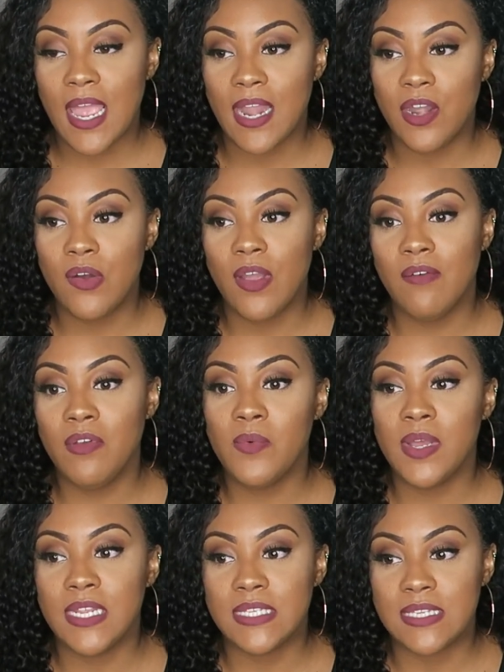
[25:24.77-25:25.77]
I know
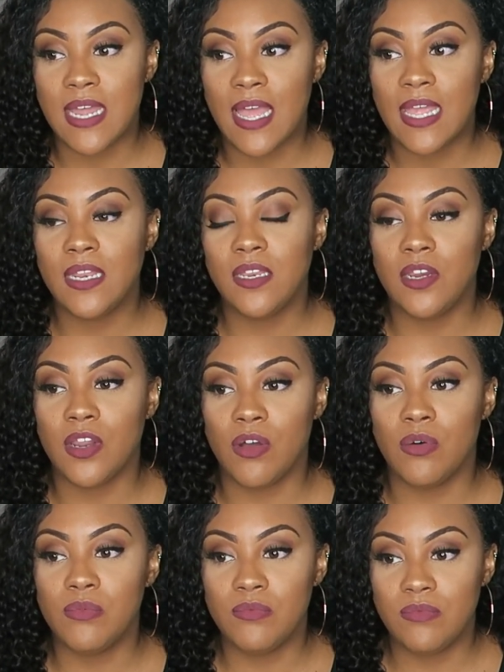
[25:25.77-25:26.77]
everyone is not, you
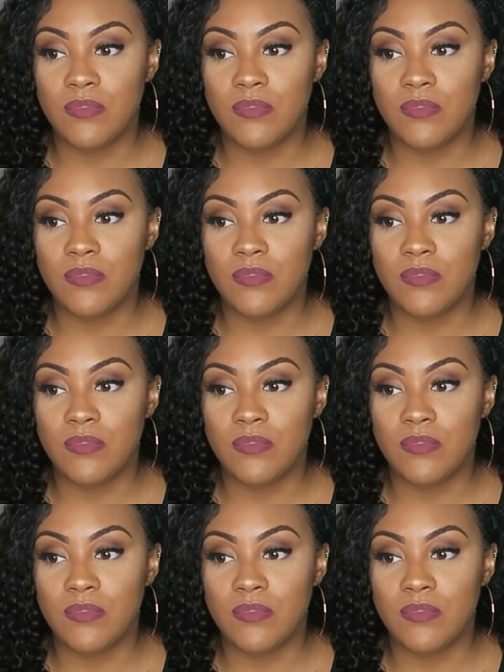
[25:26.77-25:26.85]
know,